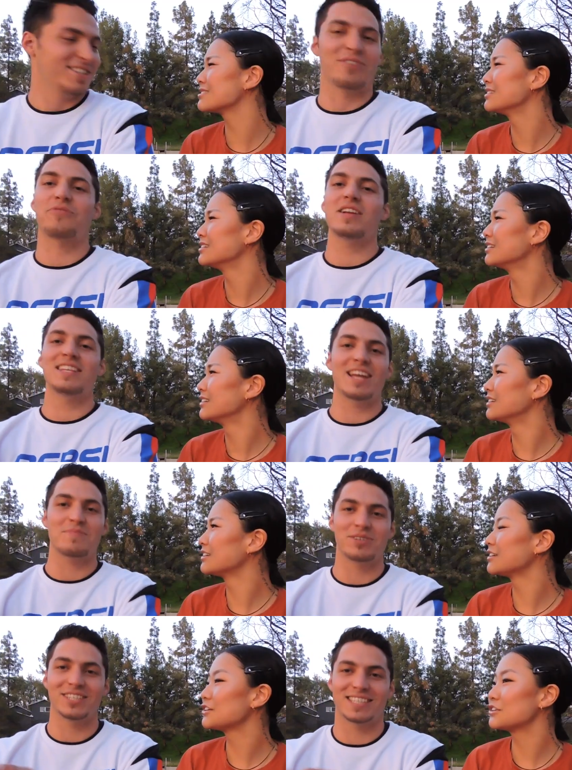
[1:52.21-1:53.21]
Speaker 1: Your friendly
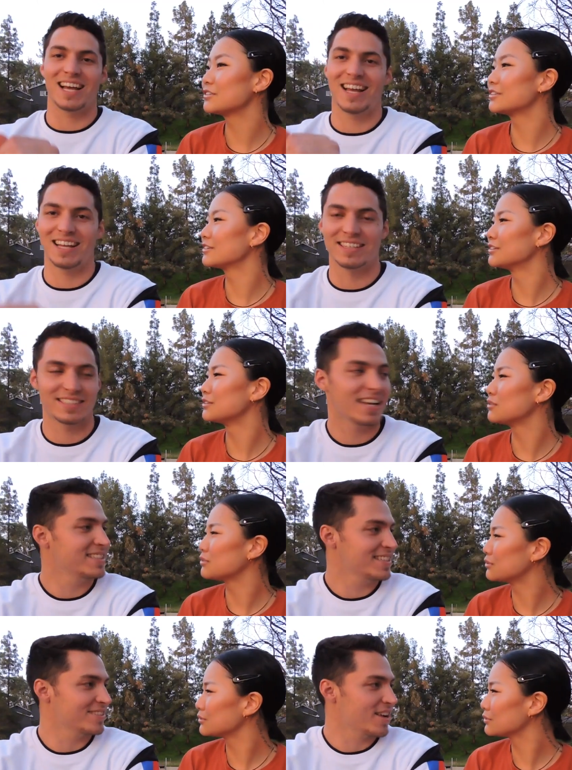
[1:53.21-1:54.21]
neighborhood Thai
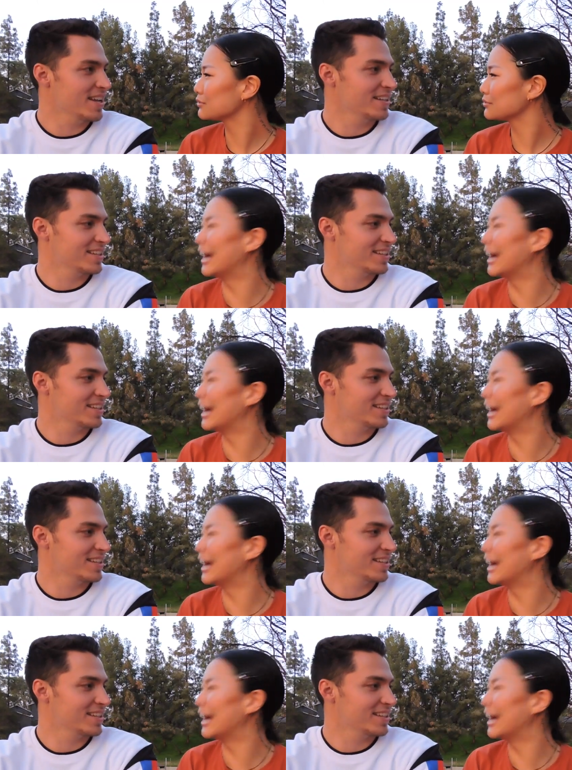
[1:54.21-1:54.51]
tea, right?